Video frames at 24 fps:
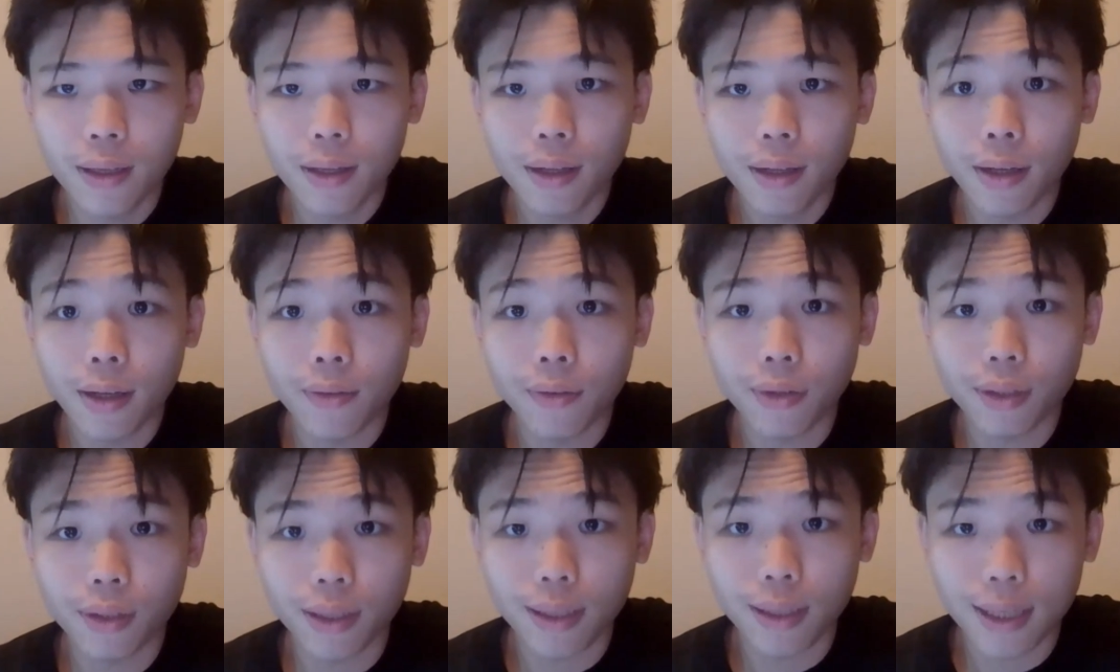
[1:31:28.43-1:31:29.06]

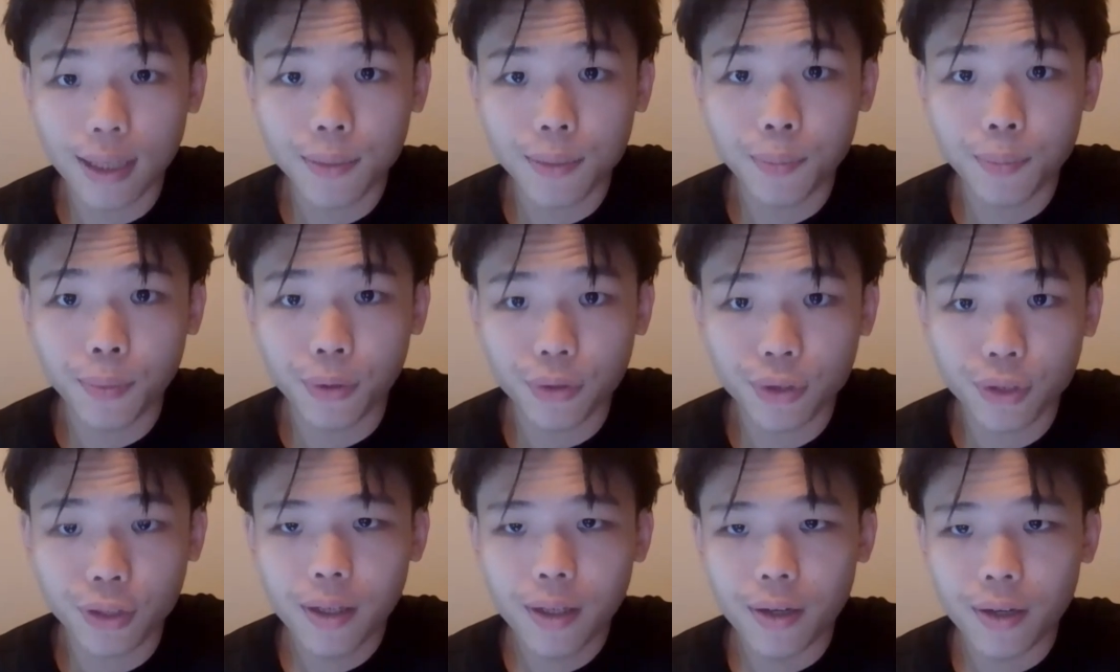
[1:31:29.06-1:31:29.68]
for the last
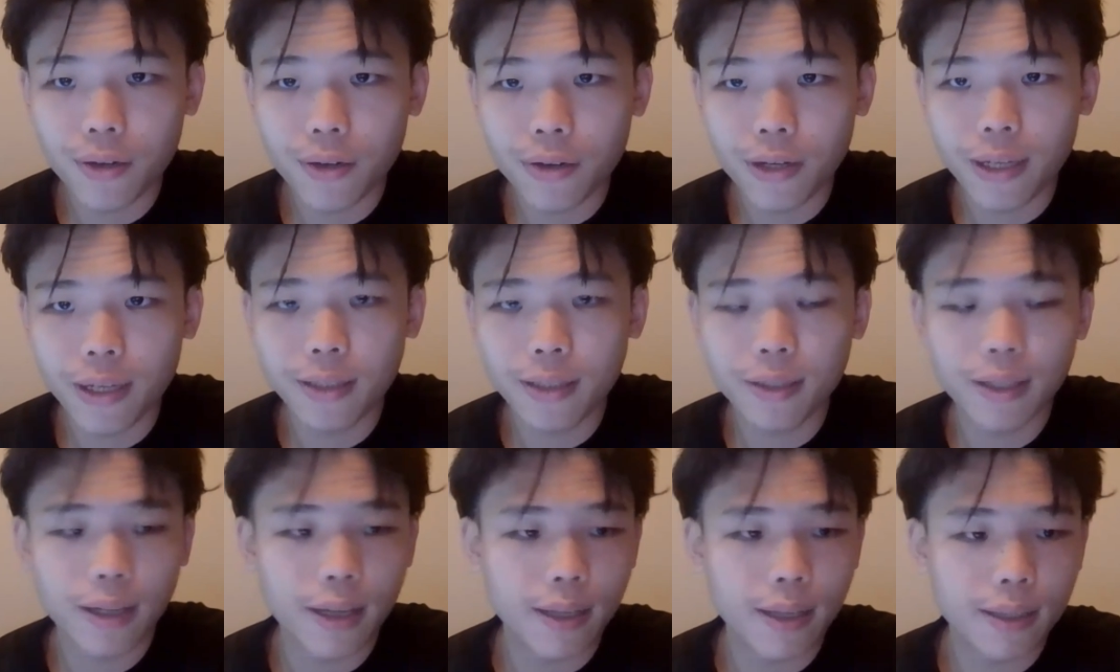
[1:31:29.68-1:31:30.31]
portion. All
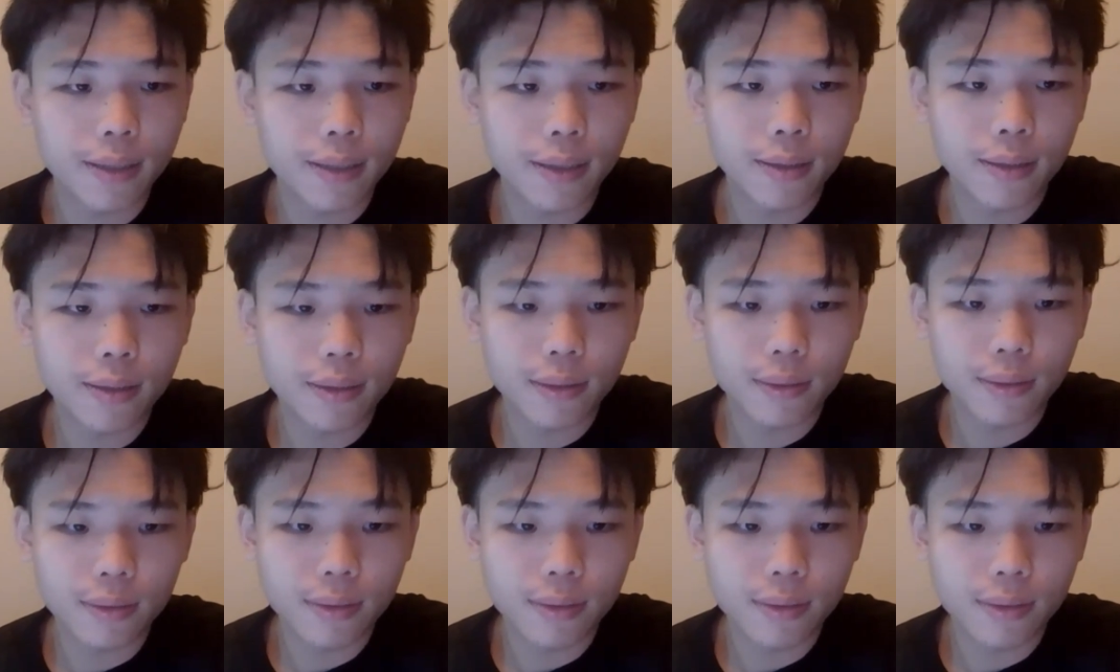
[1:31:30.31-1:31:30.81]
right, and